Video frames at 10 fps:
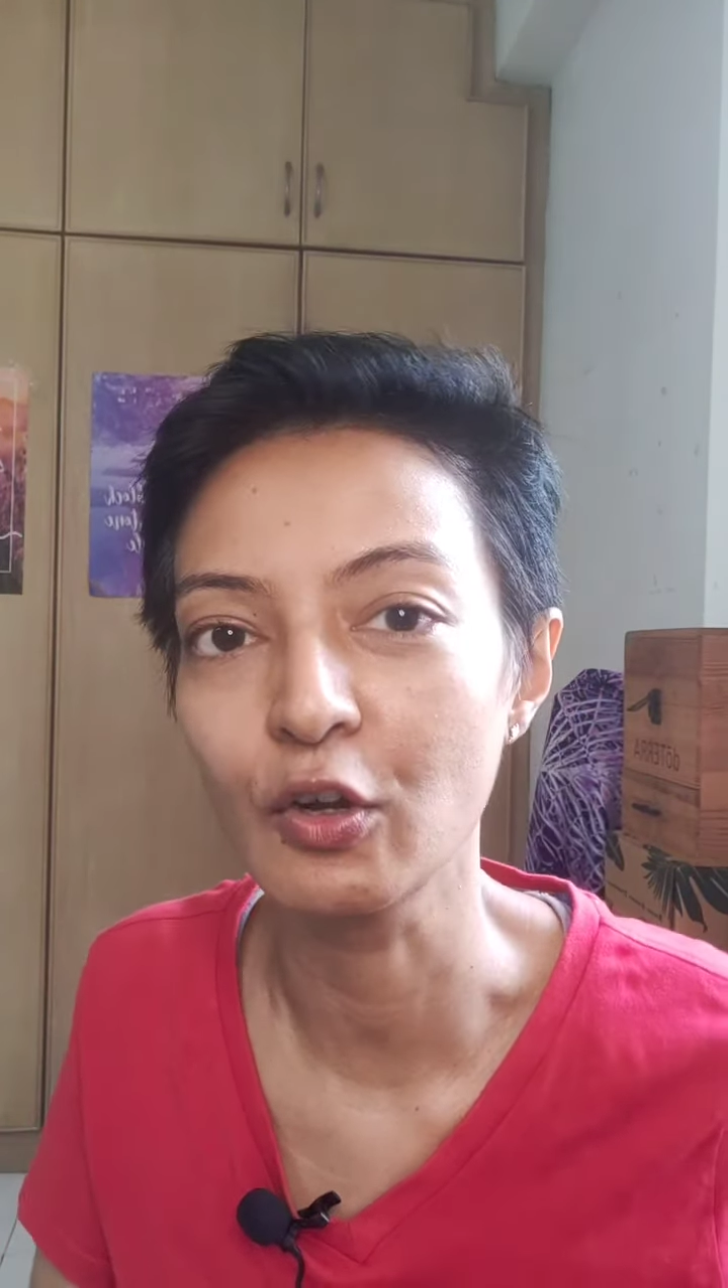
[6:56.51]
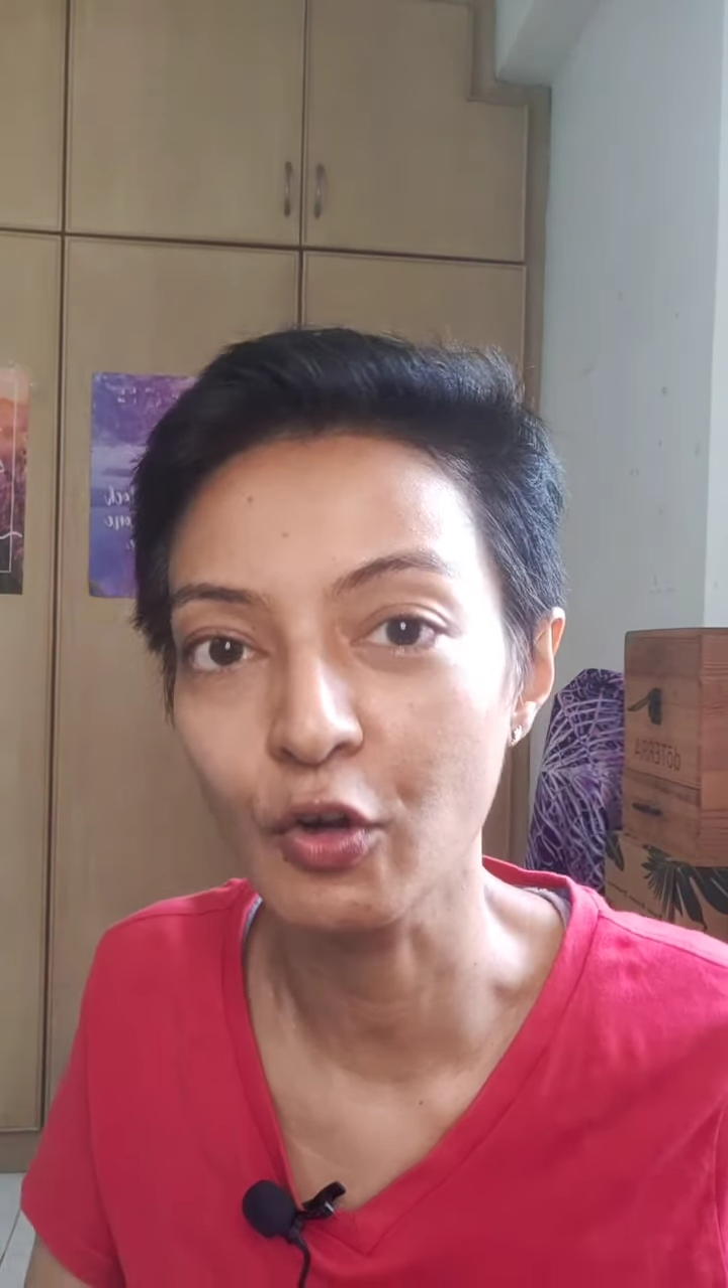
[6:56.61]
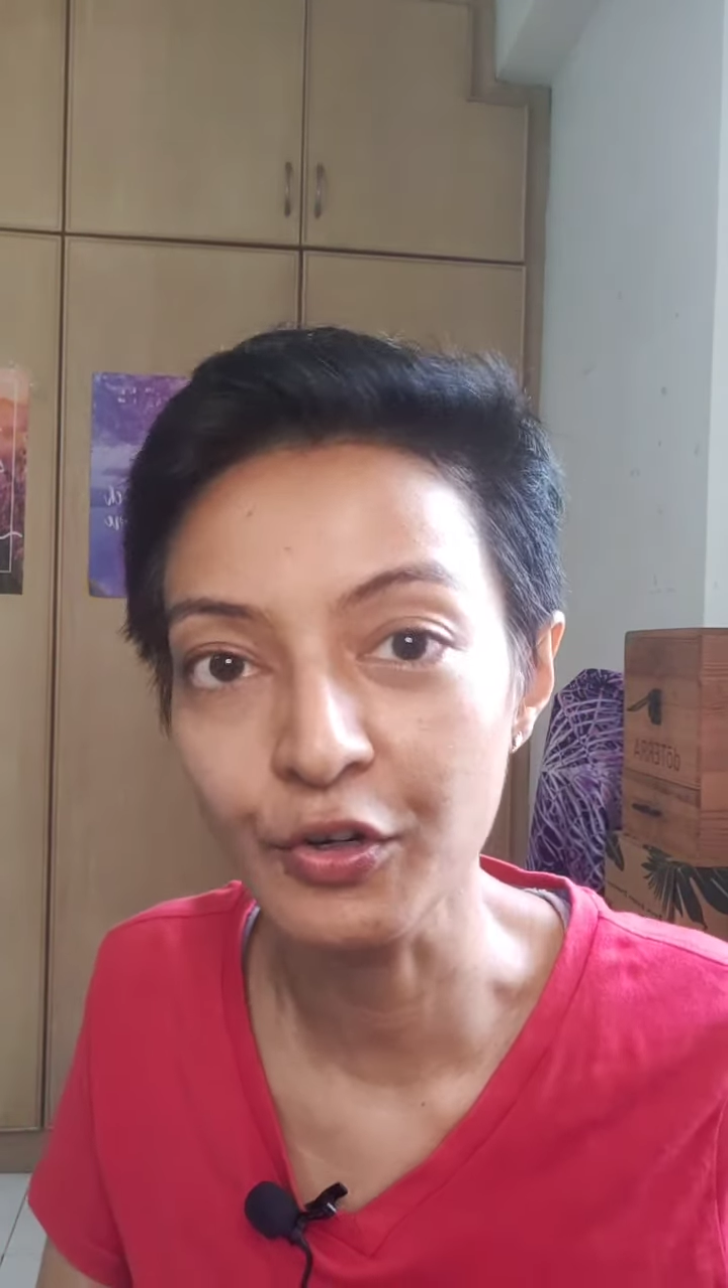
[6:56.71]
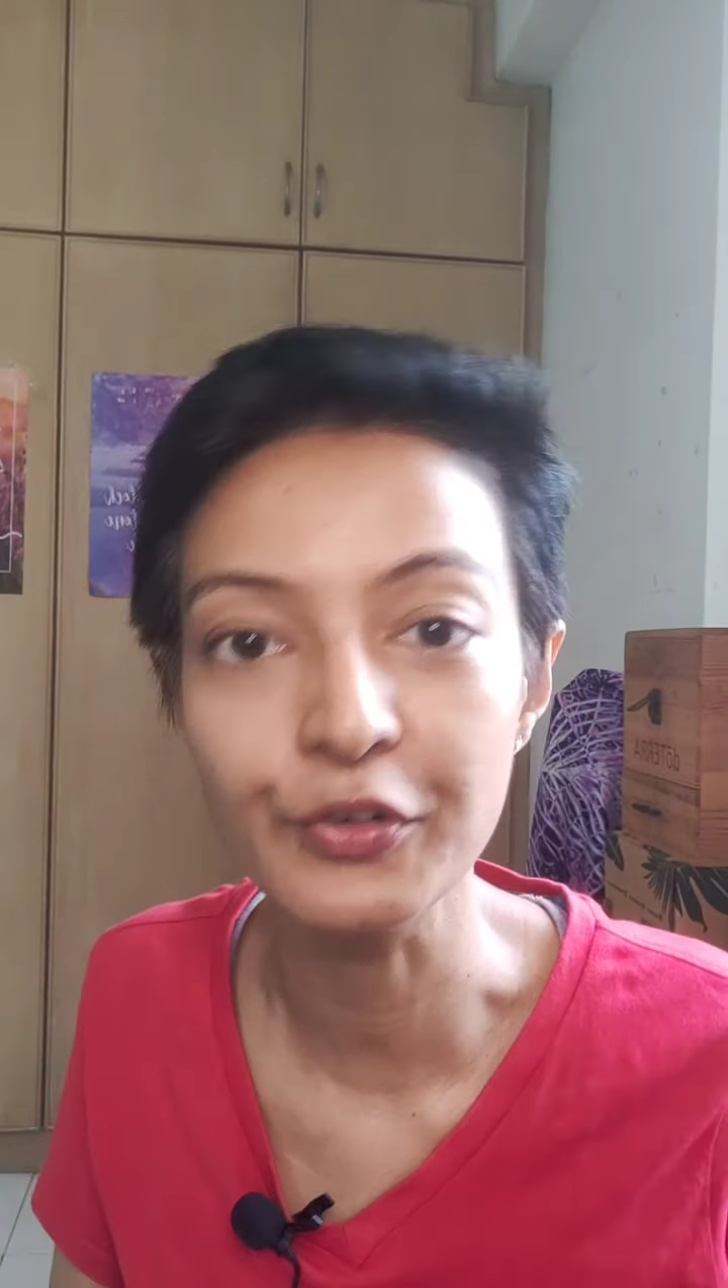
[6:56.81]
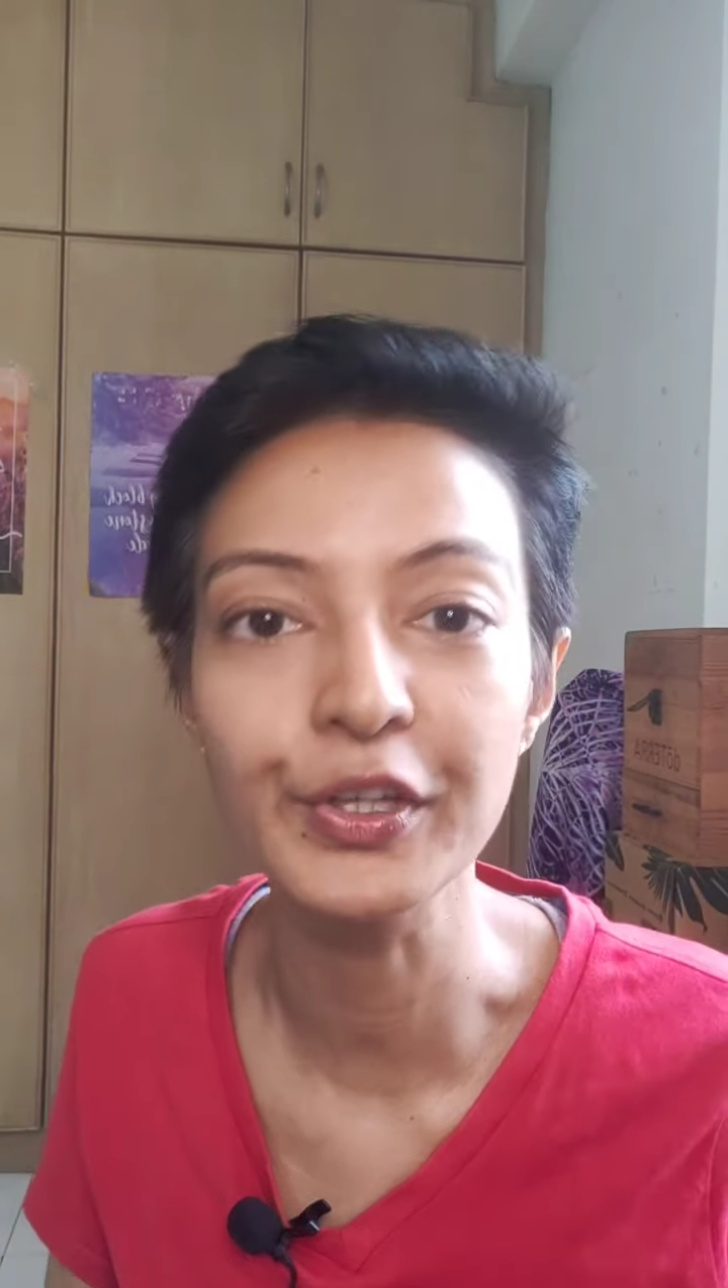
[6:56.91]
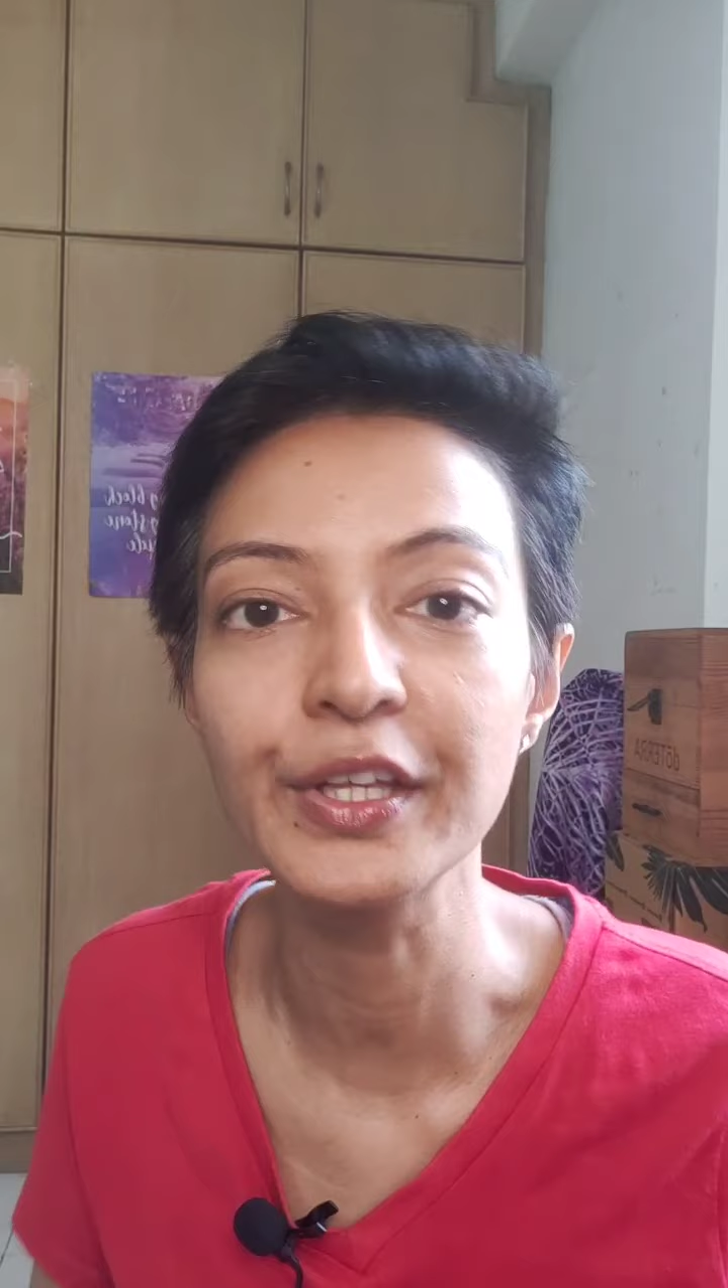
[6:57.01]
laundry